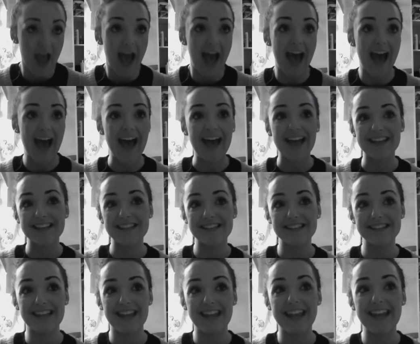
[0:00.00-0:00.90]

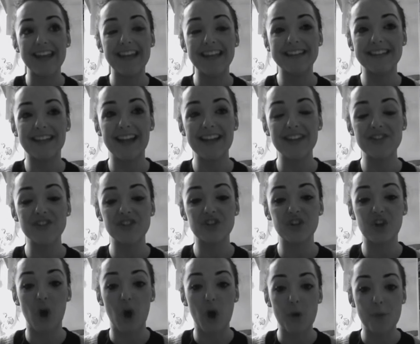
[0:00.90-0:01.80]
as he tends to
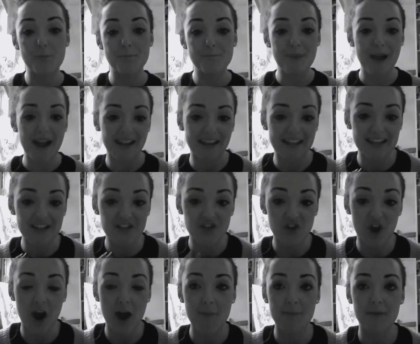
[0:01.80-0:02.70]
go back in
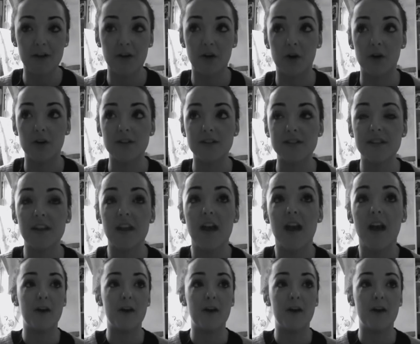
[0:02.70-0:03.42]
time a lot.